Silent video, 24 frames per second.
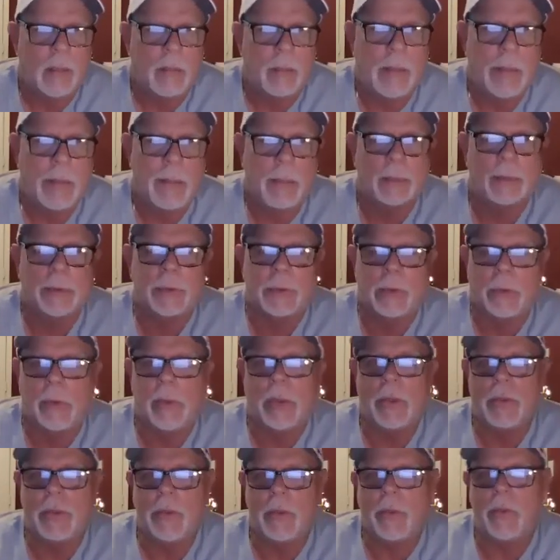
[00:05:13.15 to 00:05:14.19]
people
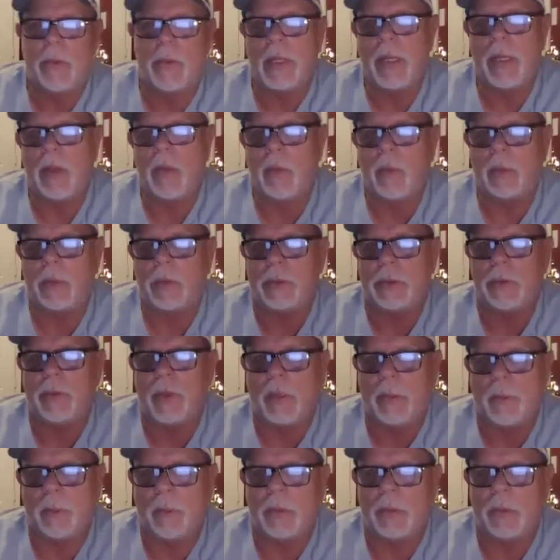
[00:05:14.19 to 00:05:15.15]
truly do need what you